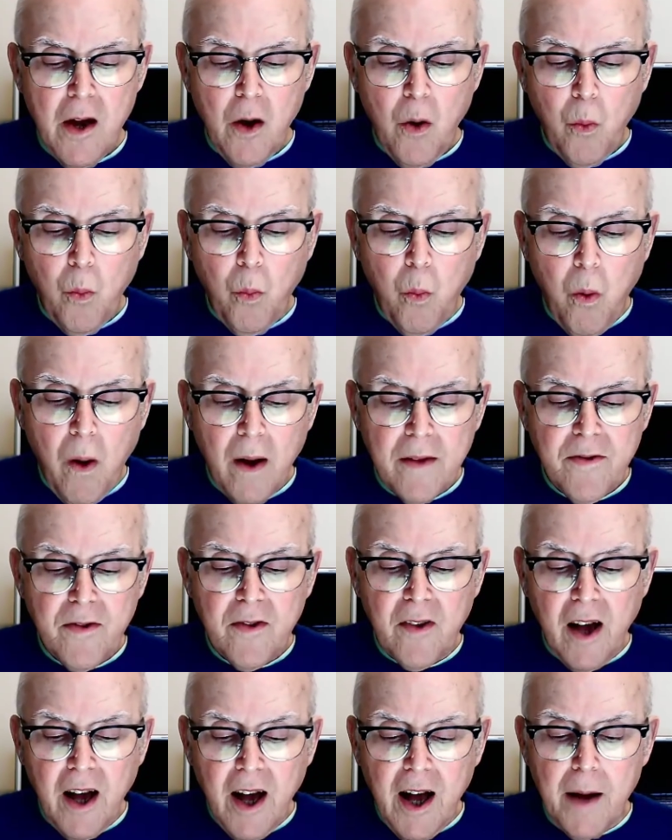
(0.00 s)

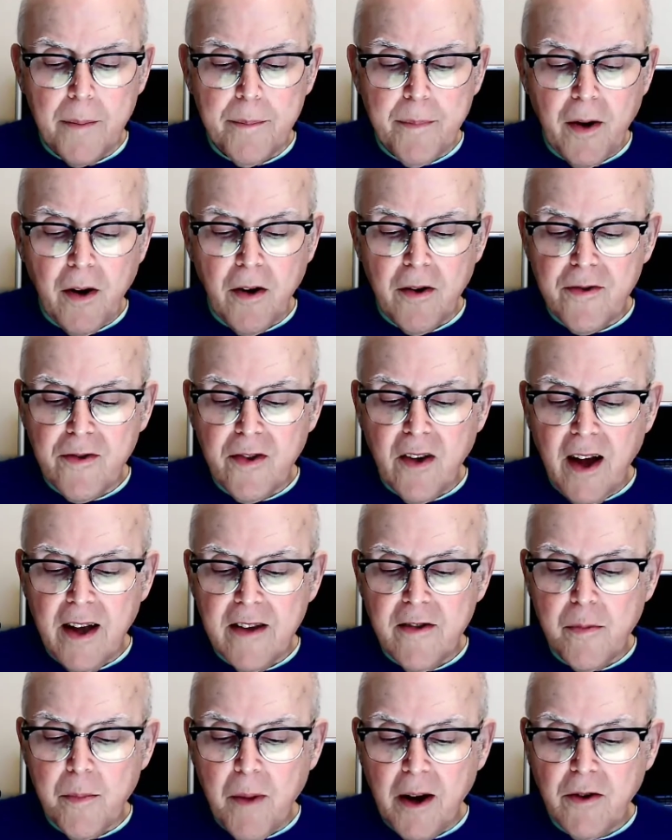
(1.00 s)
What's up are
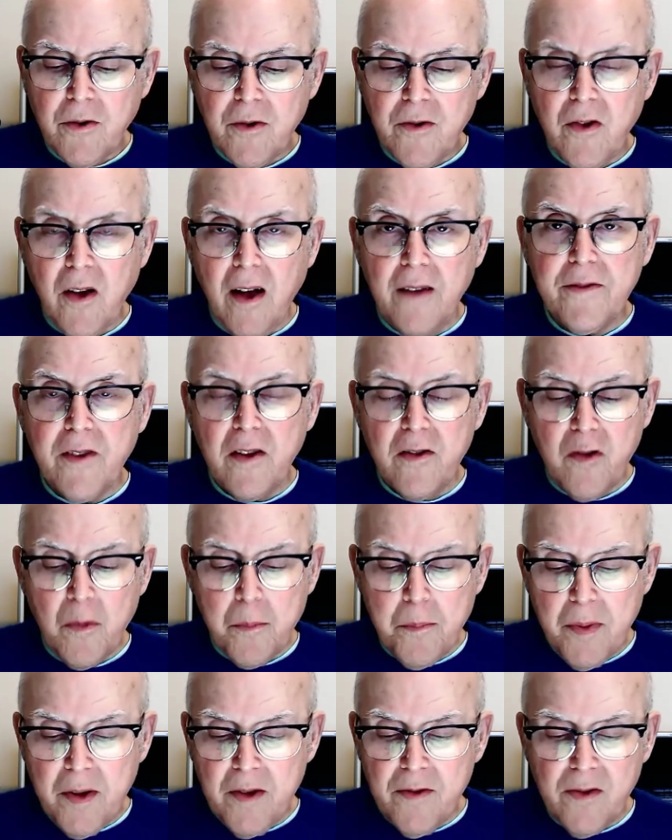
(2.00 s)
signs Microsoft as a
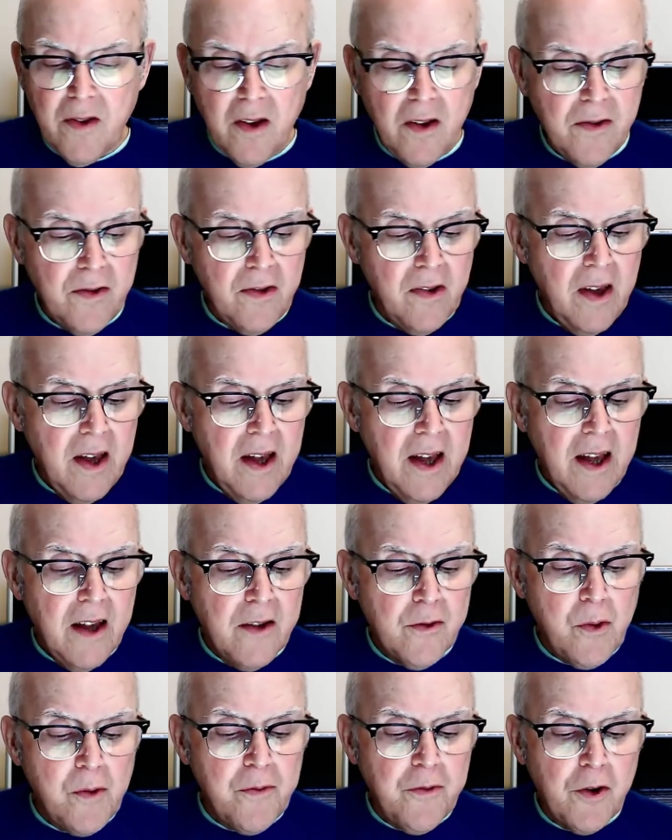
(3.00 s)
business
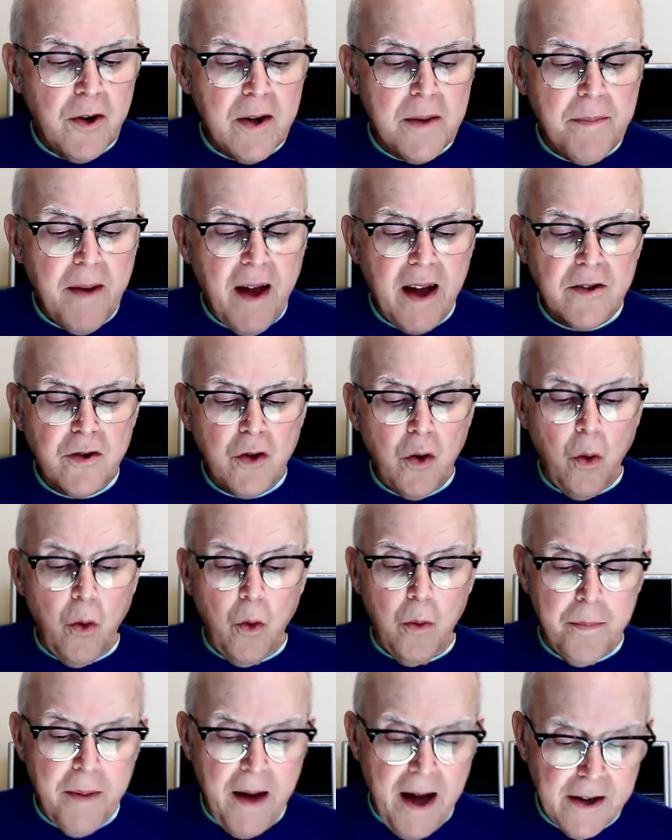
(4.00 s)
is reverting back to
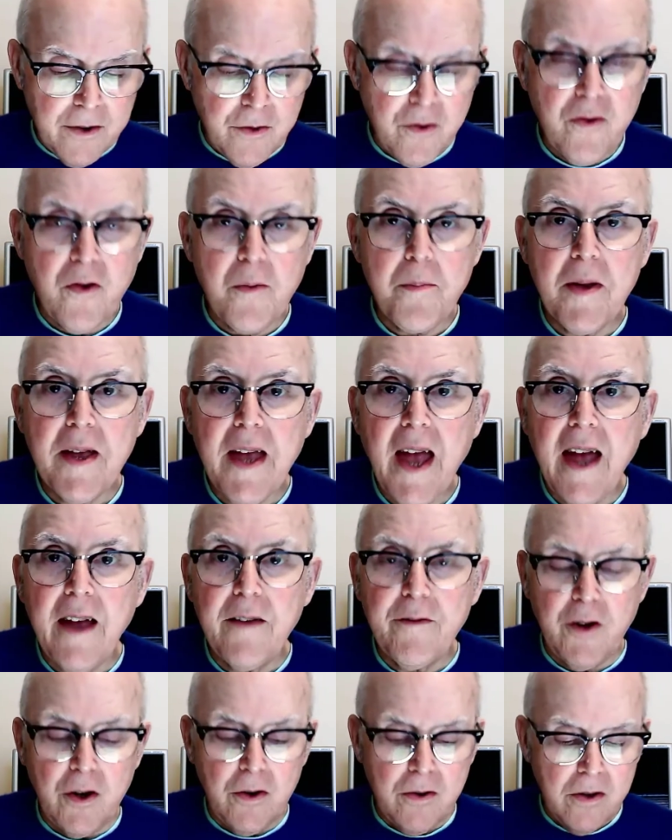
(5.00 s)
old patterns of
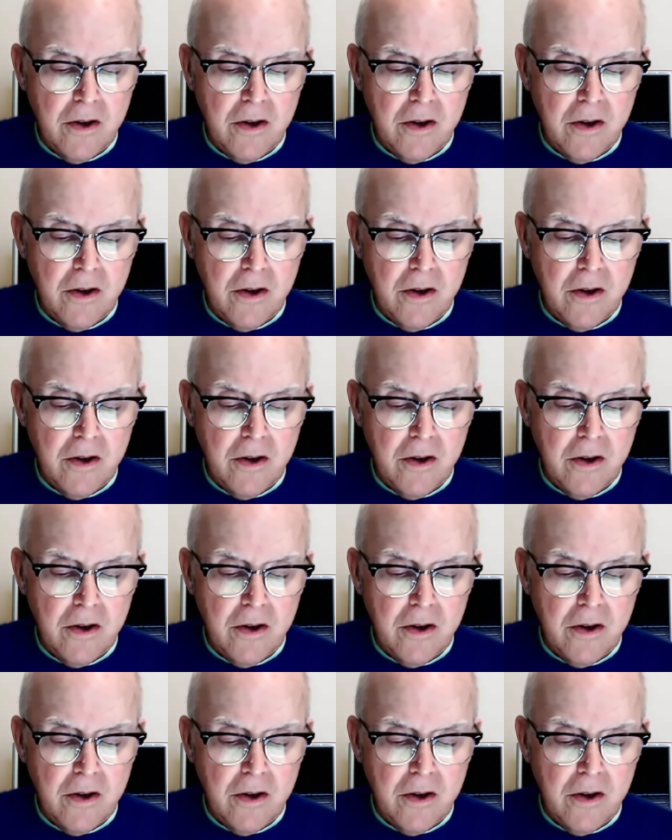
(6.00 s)
behavior,